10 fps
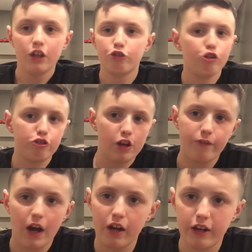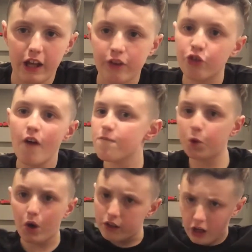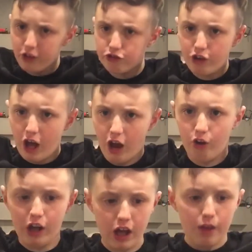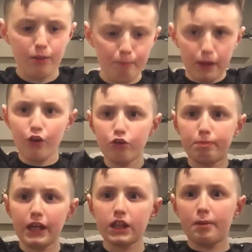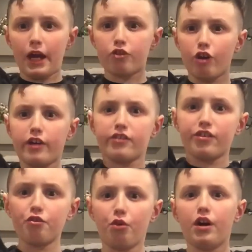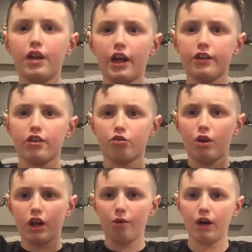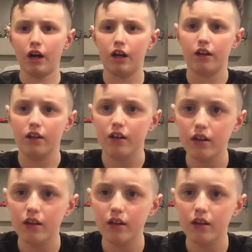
to Stefon Diggs for a touchdown. The Bills beat the Patriots 28 to 21.